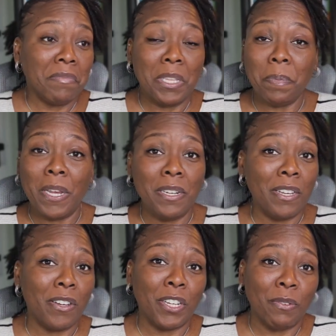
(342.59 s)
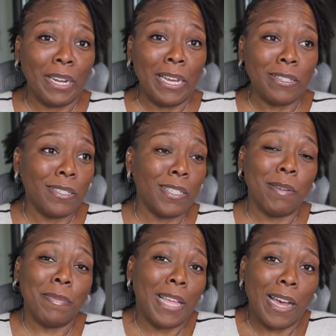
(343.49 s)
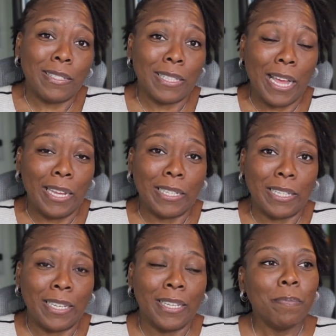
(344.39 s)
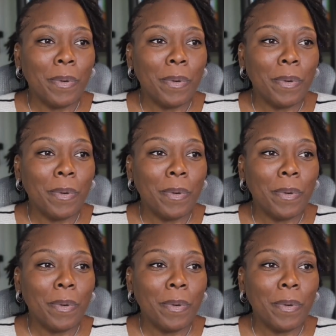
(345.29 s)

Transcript: Depending on your relationship, that's likely.